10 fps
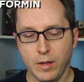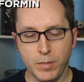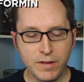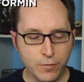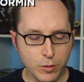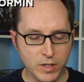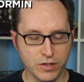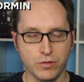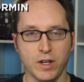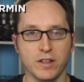Metformin's
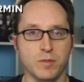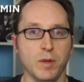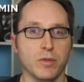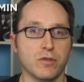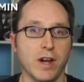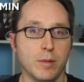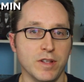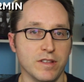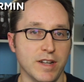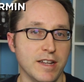a drug that's been prescribed
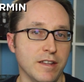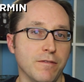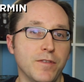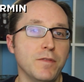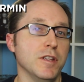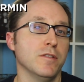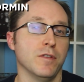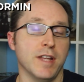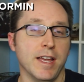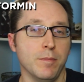since the 1950s
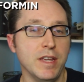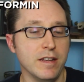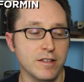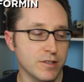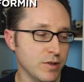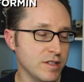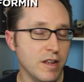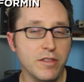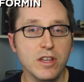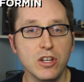for diabetes, so it's
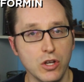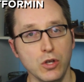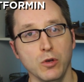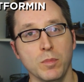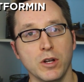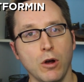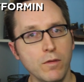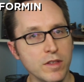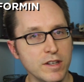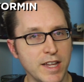nothing new, but
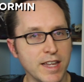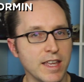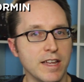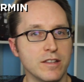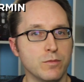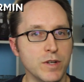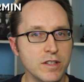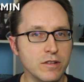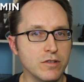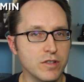over the decades,
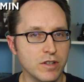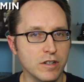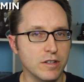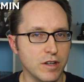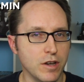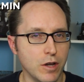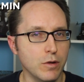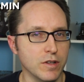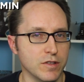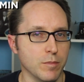researchers started to
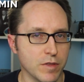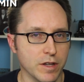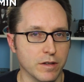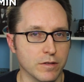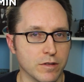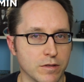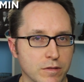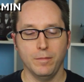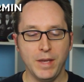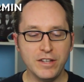notice some things.
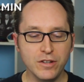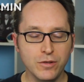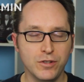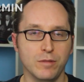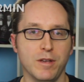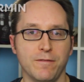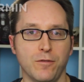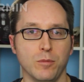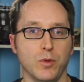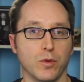Patients who took
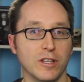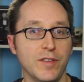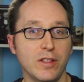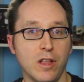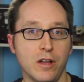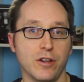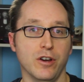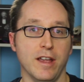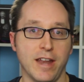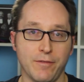metformin were living
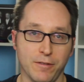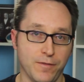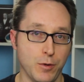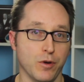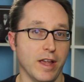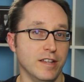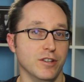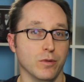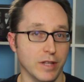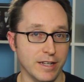longer and having fewer
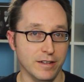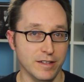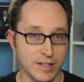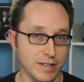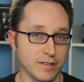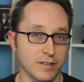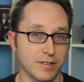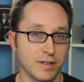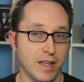aging-related diseases.